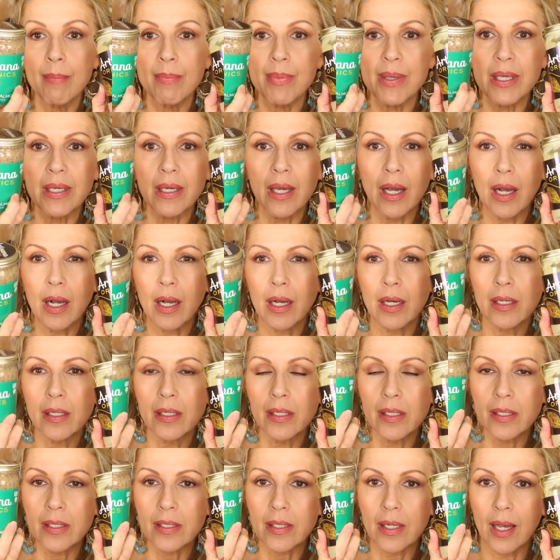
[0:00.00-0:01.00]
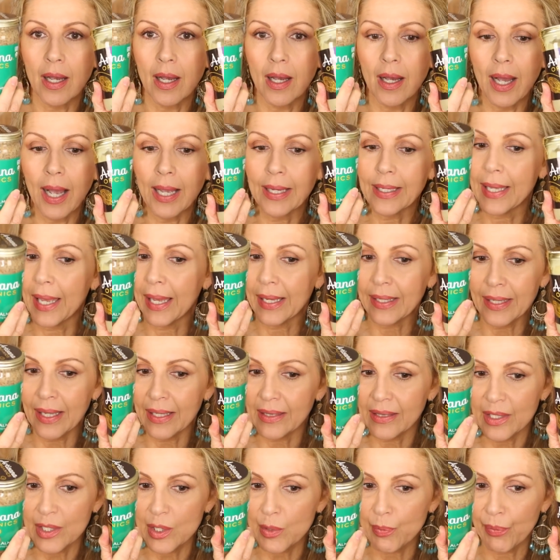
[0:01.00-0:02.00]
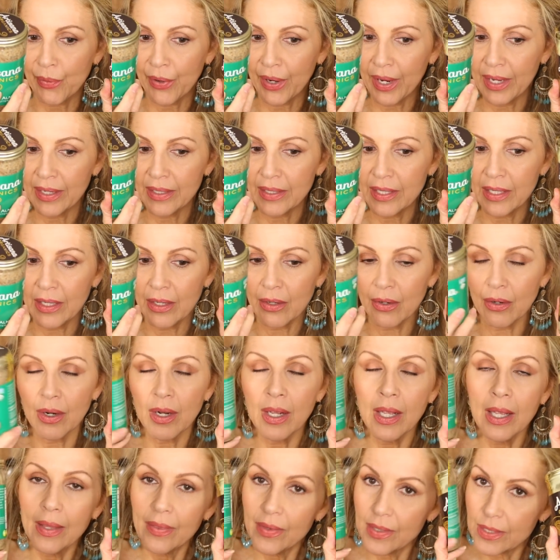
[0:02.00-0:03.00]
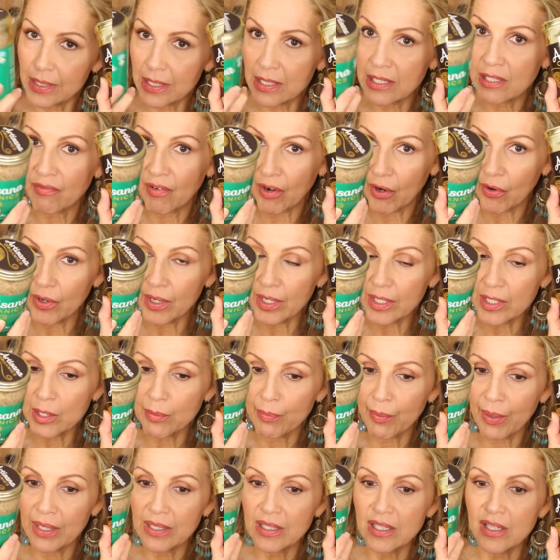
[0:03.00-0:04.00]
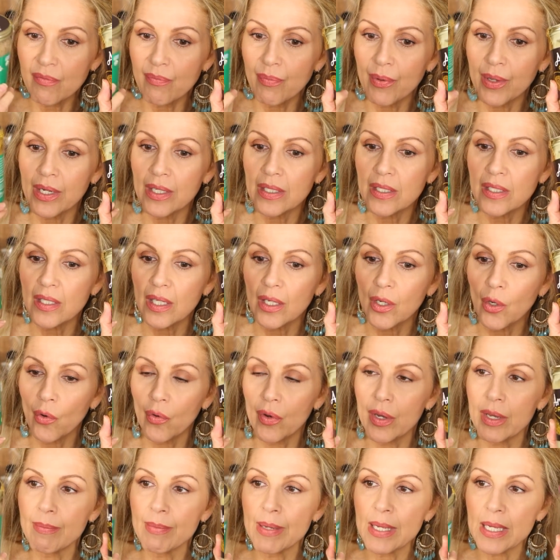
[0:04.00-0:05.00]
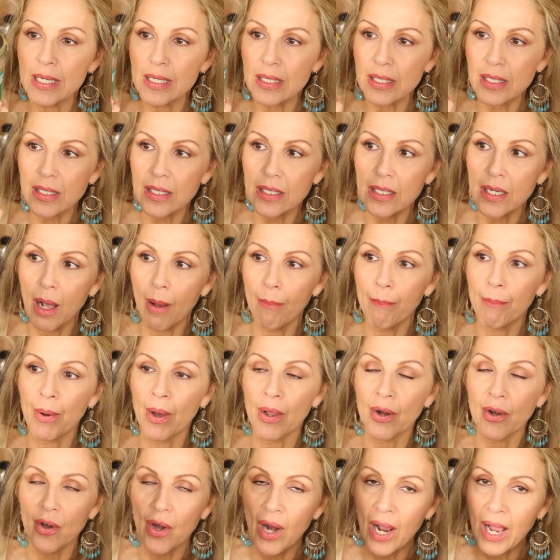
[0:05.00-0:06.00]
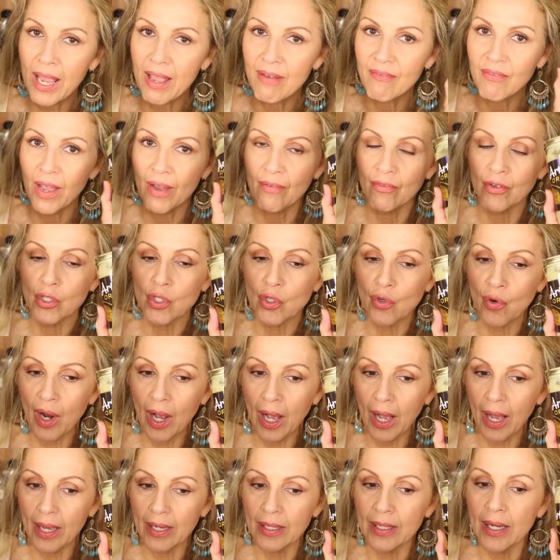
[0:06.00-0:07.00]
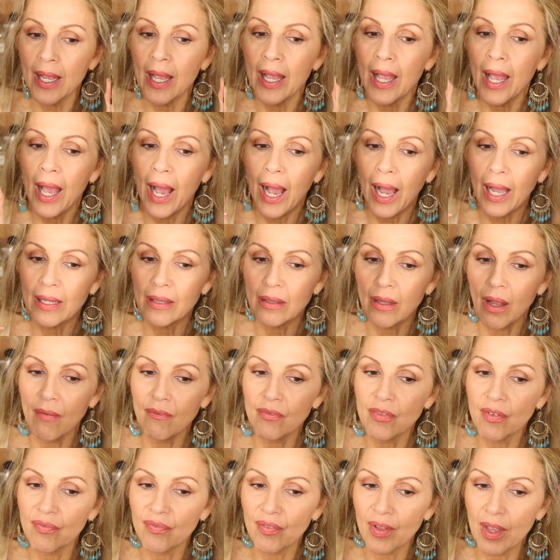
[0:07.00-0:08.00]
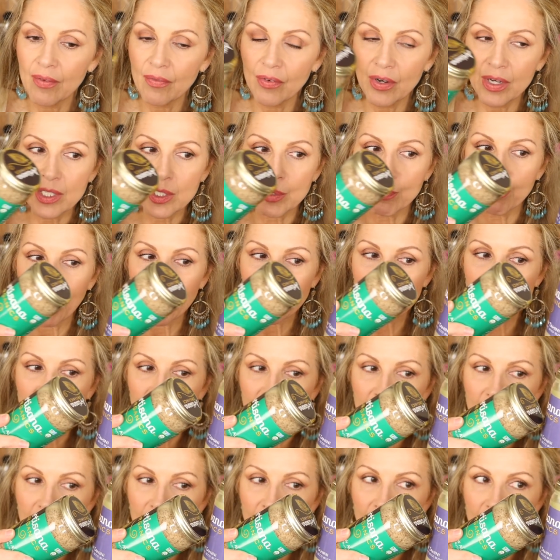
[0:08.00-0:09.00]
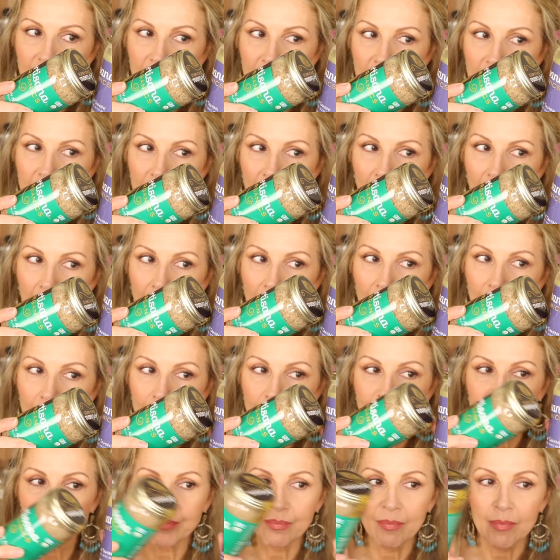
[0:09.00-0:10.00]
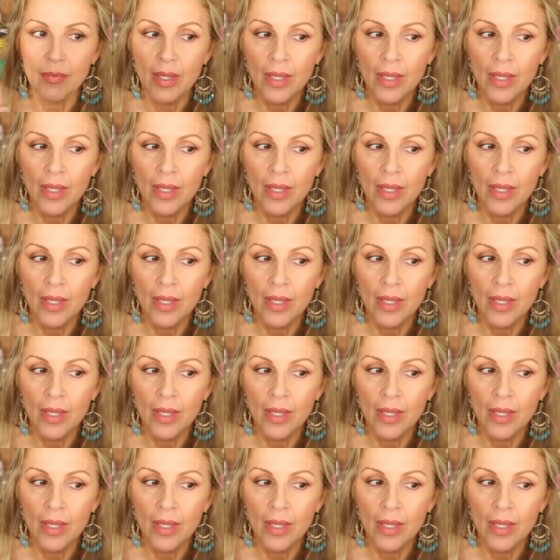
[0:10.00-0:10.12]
because I can't get this brand here. This is very expensive, but it's the creamiest nut butter I have ever tried. I love the flavor, especially the